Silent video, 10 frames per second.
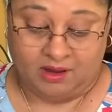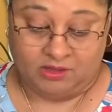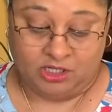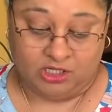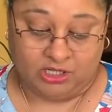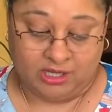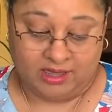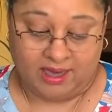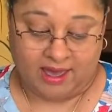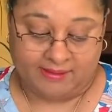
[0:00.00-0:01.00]
Just look at
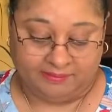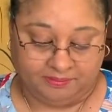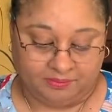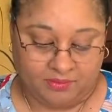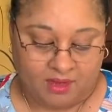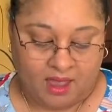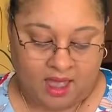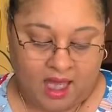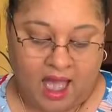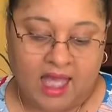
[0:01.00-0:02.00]
that.
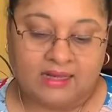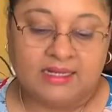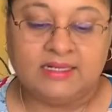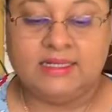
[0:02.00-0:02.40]
I think,